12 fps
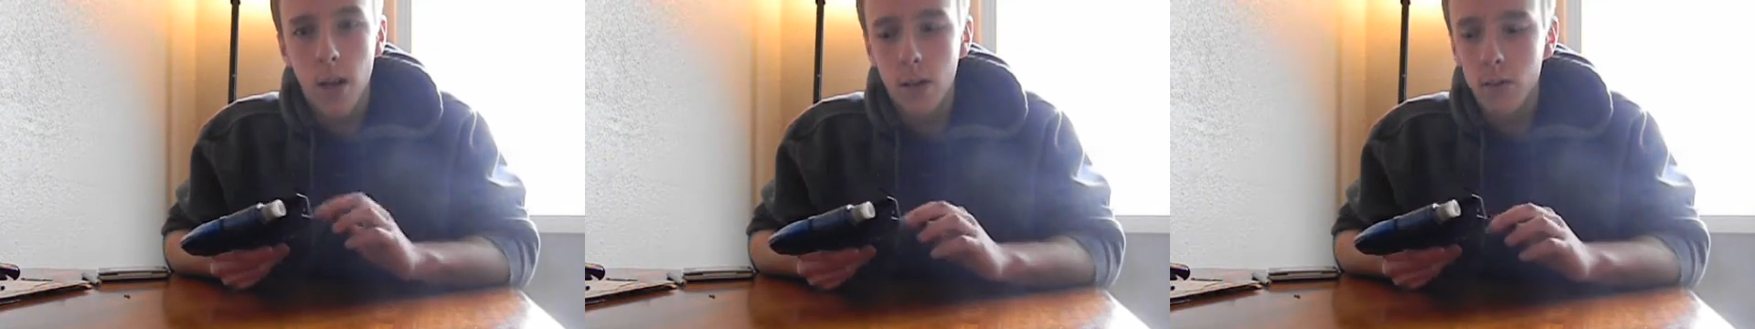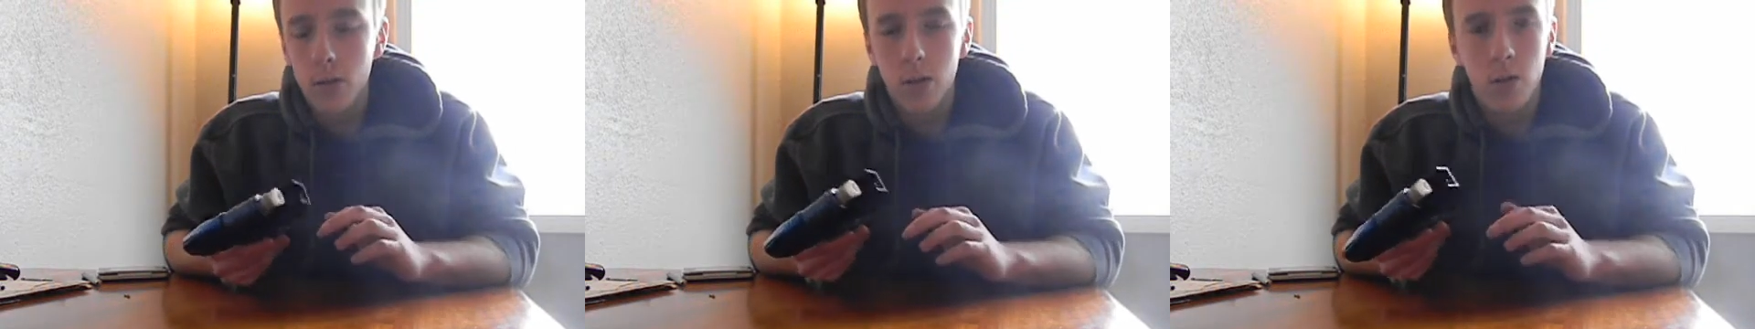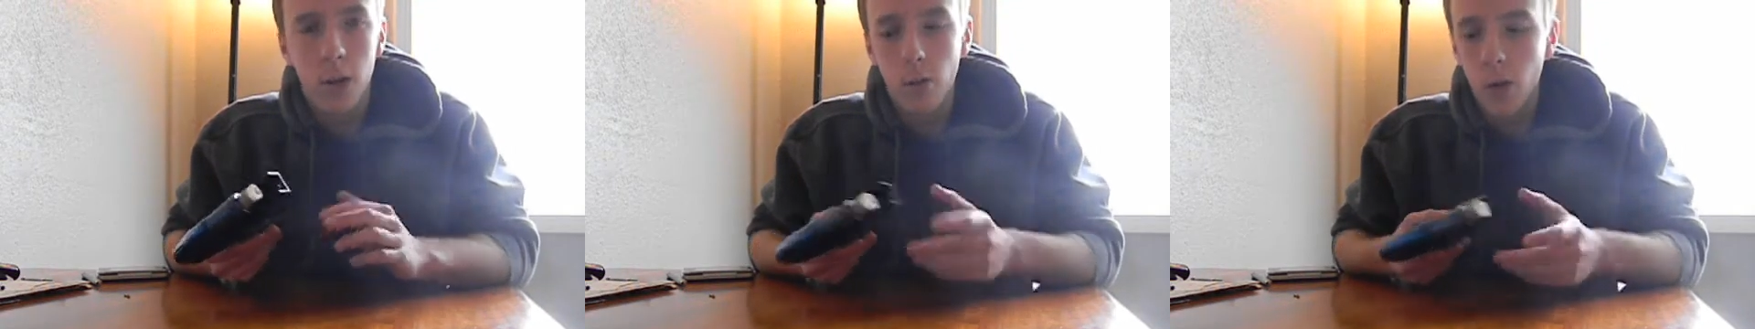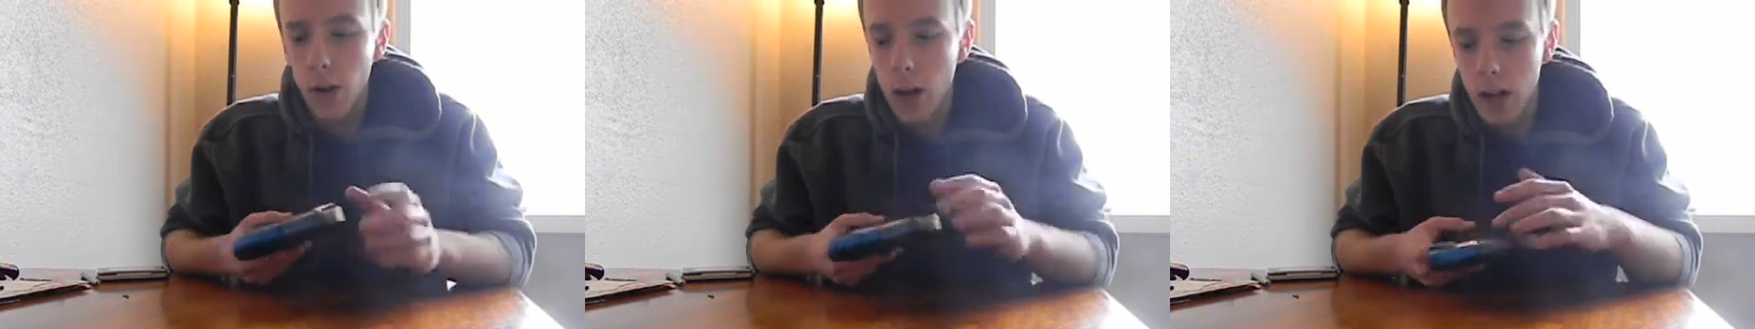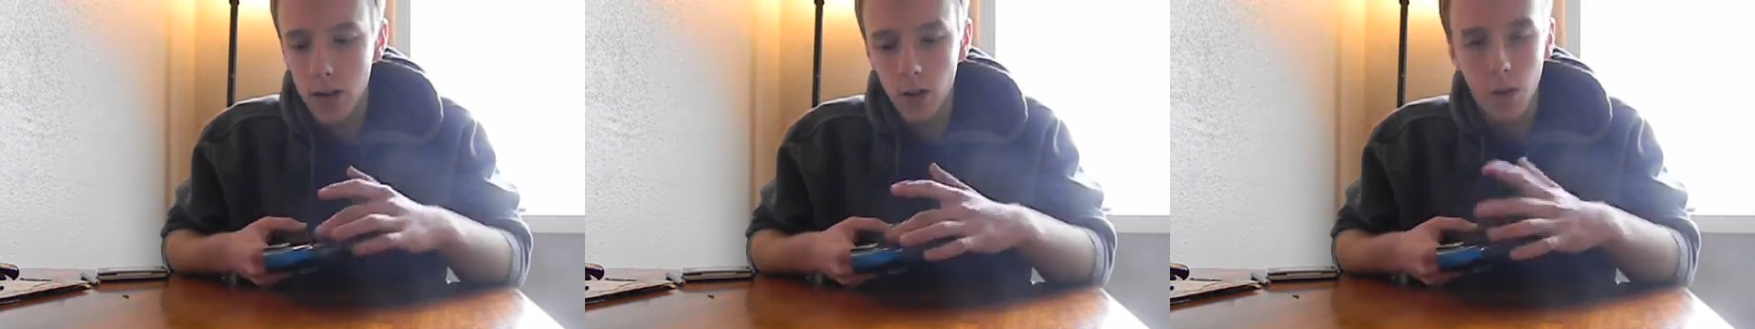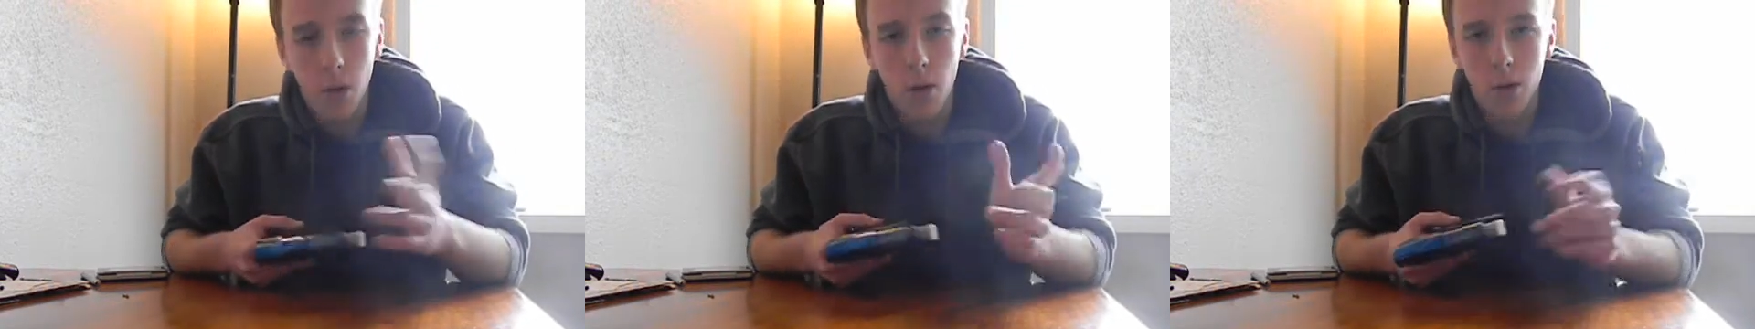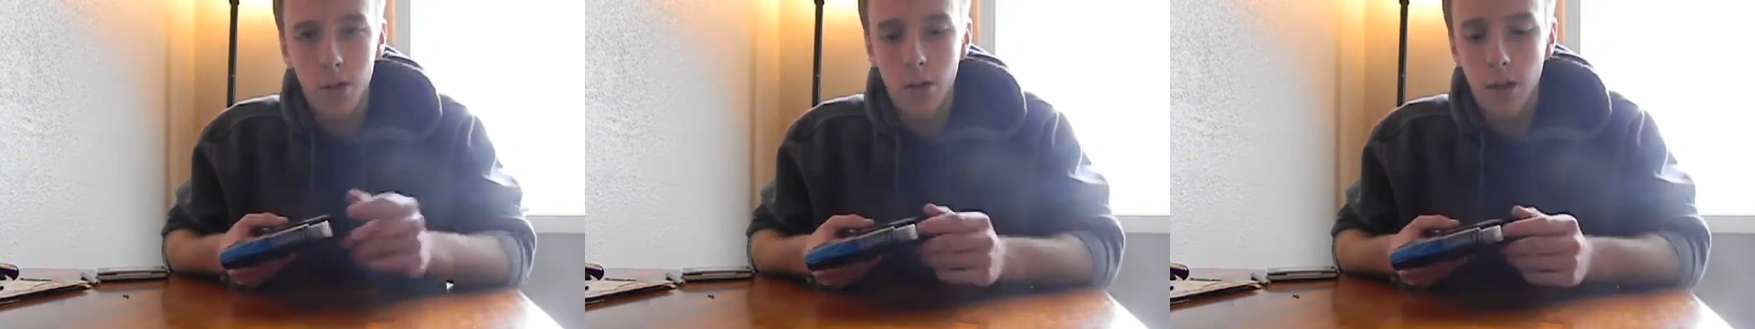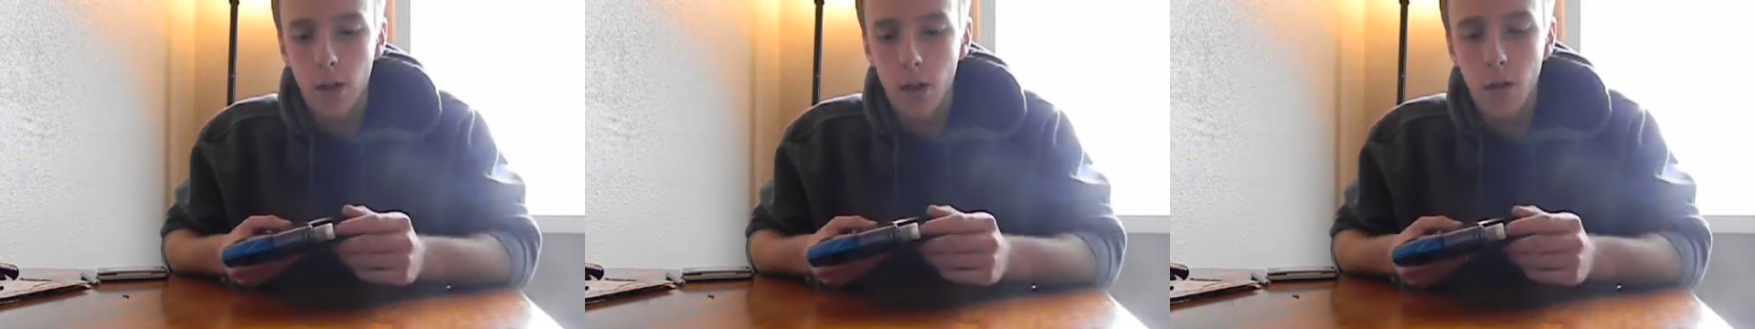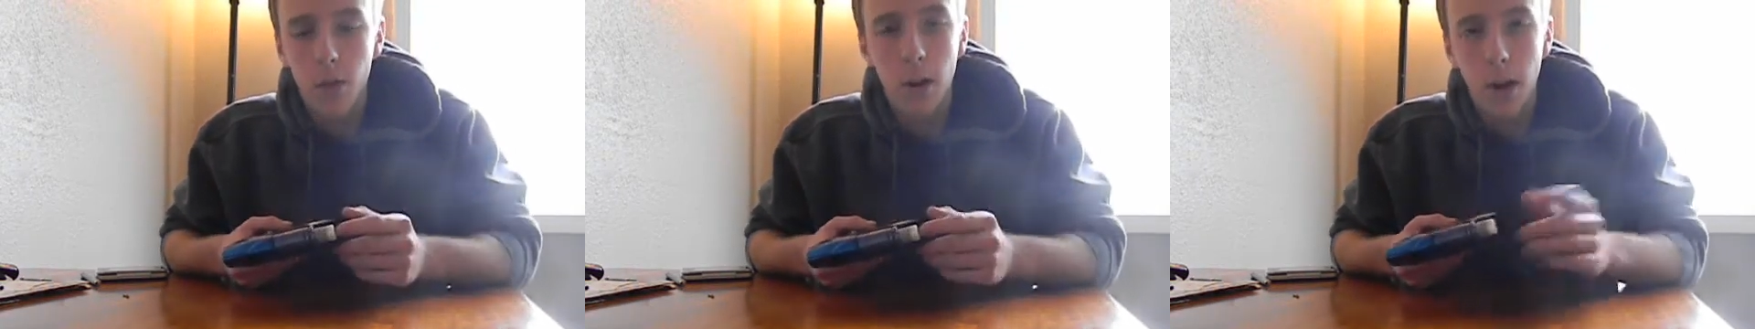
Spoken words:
It was the red one that has all the poles and stuff over it.